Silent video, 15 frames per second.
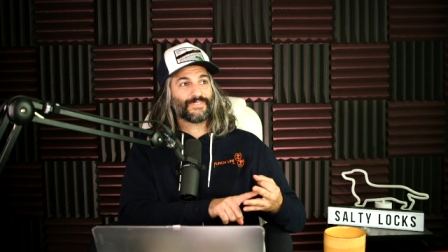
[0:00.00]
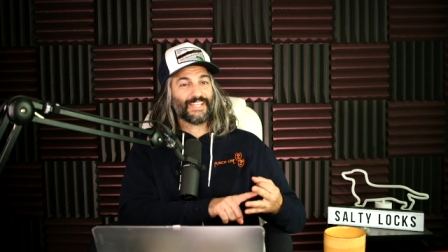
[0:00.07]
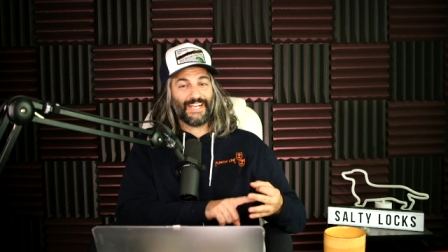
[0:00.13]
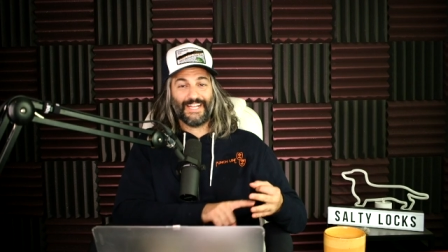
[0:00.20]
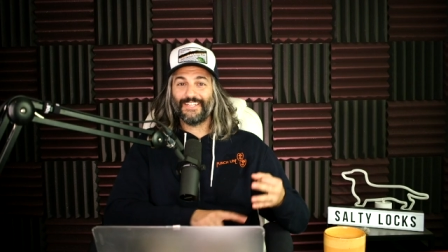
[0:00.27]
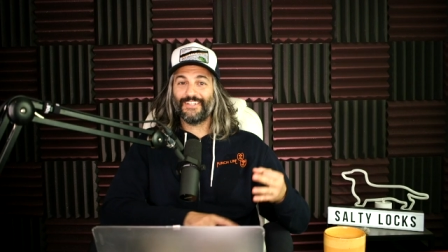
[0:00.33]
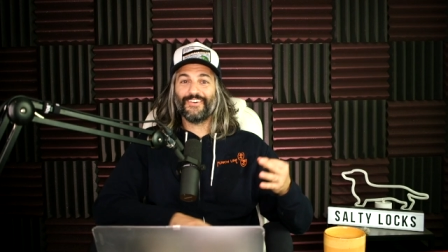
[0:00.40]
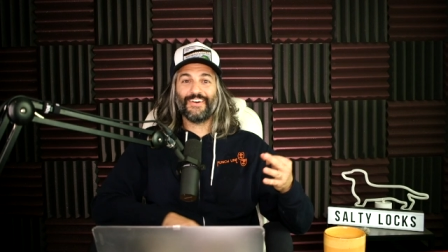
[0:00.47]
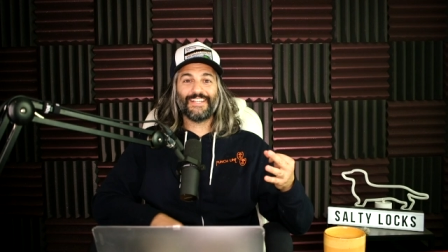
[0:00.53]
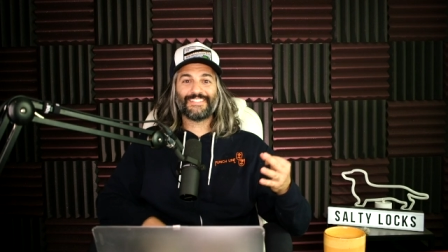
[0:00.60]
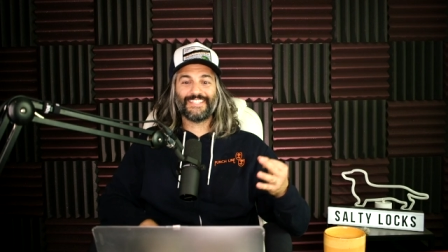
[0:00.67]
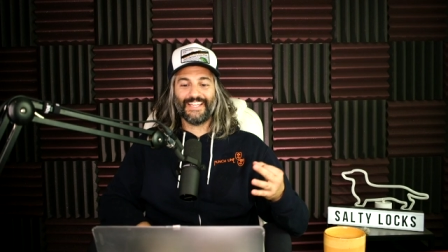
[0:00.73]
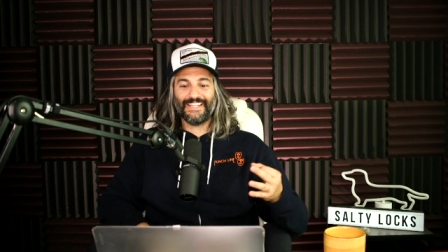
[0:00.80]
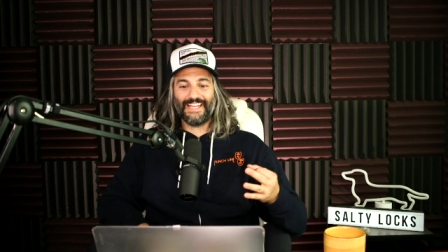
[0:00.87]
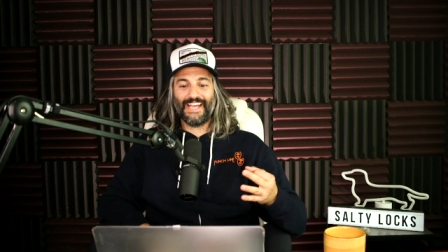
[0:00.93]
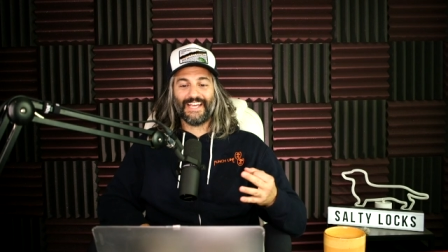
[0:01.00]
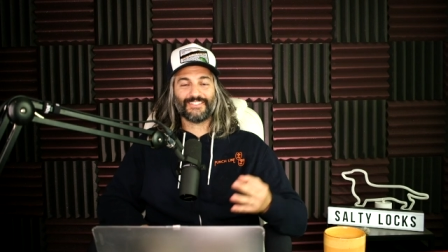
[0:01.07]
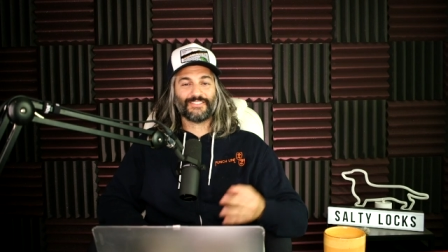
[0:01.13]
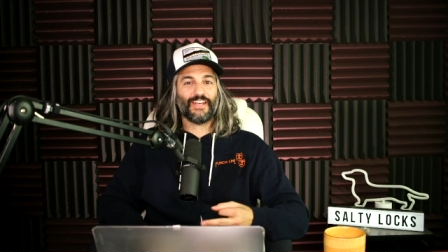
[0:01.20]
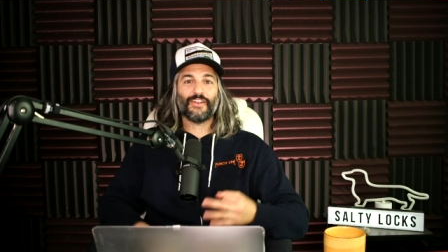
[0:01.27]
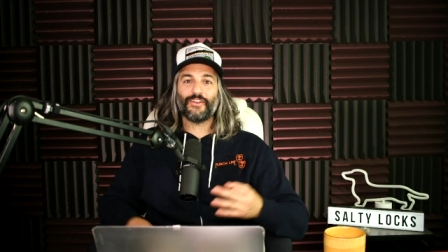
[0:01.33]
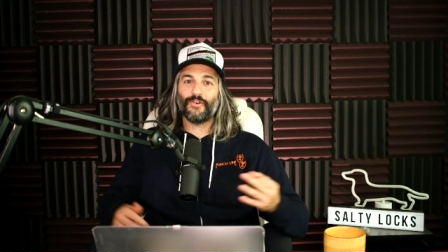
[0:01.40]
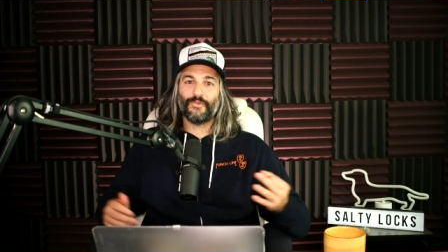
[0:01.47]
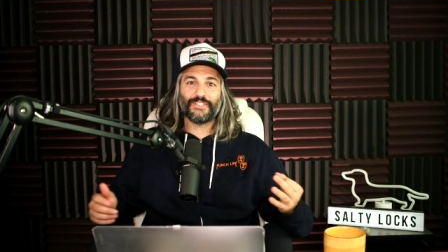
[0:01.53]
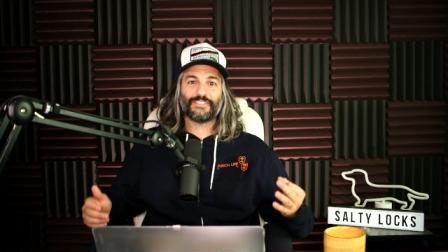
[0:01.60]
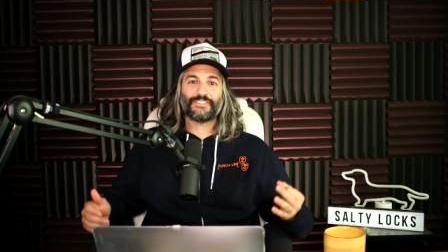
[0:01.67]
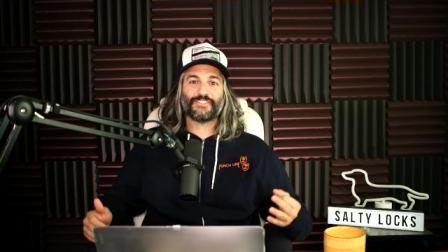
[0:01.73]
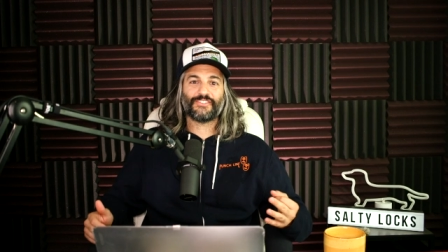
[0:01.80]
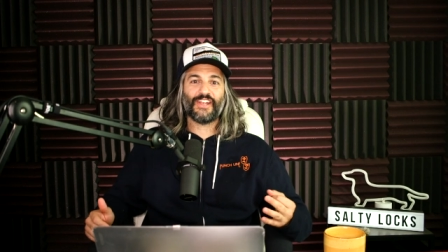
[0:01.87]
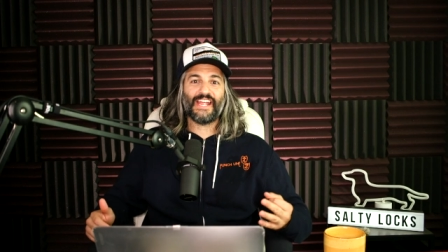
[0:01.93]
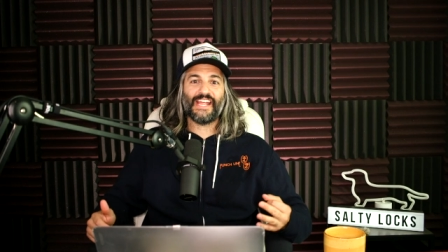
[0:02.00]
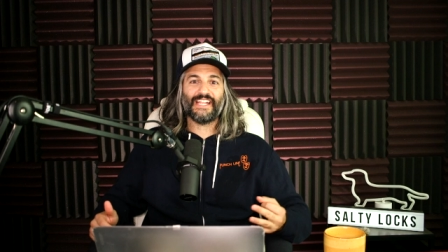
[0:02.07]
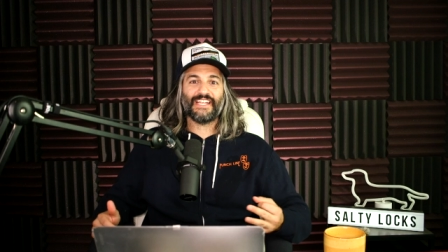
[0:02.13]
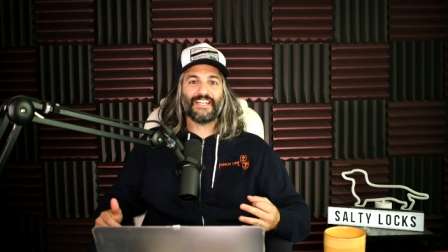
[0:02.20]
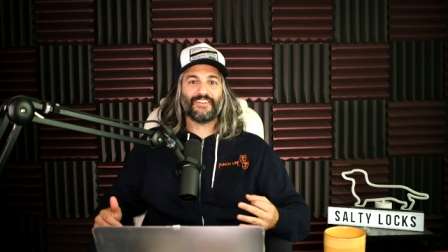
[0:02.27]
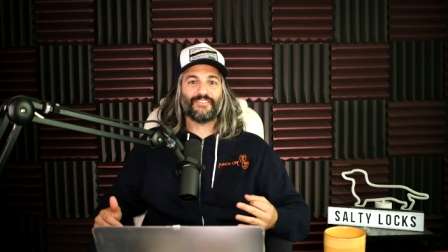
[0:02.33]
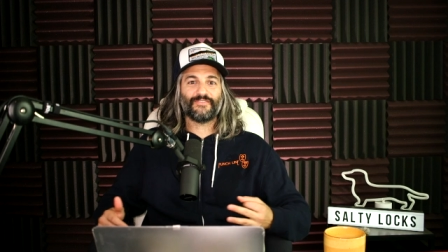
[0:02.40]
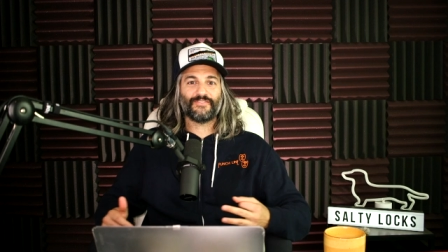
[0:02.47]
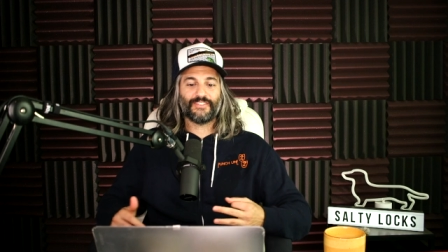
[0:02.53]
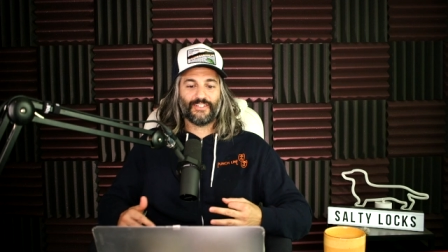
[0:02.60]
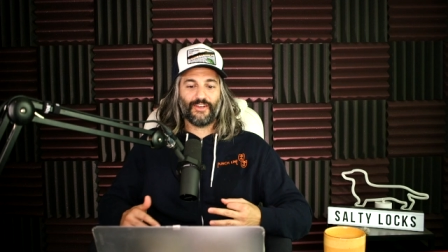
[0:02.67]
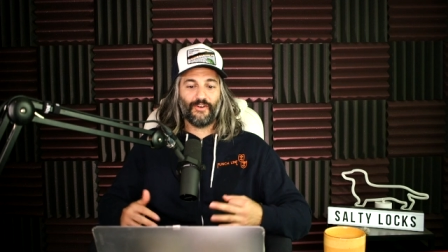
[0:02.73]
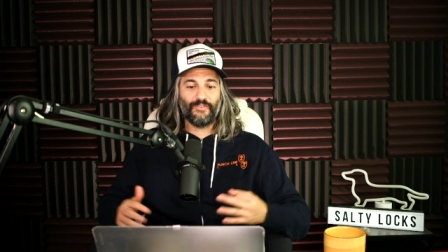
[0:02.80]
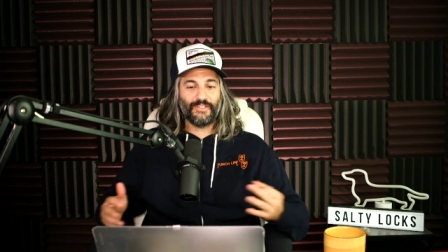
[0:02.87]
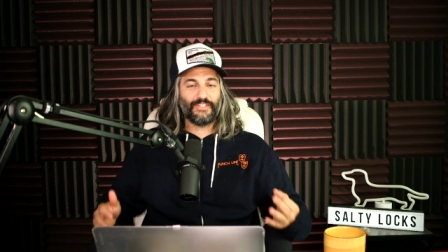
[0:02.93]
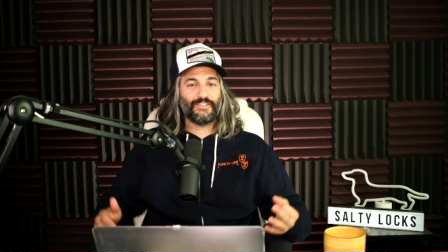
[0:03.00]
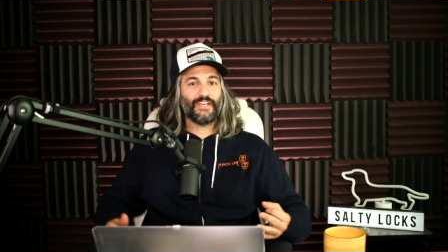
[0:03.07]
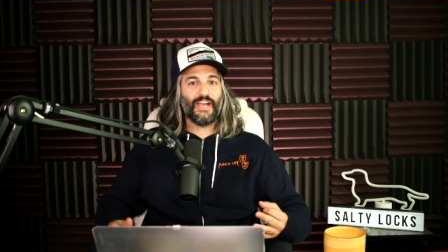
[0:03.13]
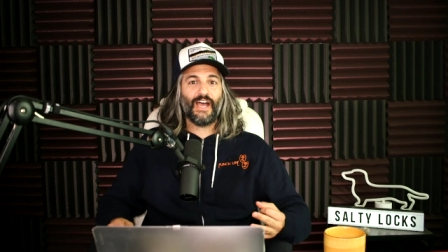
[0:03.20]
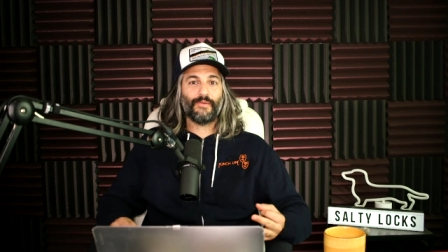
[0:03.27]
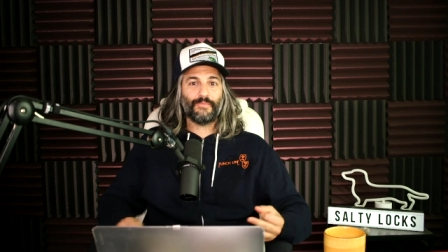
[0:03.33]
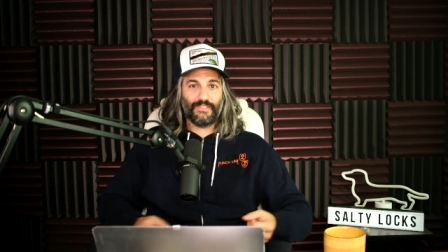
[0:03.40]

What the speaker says: I know I said that, so I don't know what strand of COVID you got,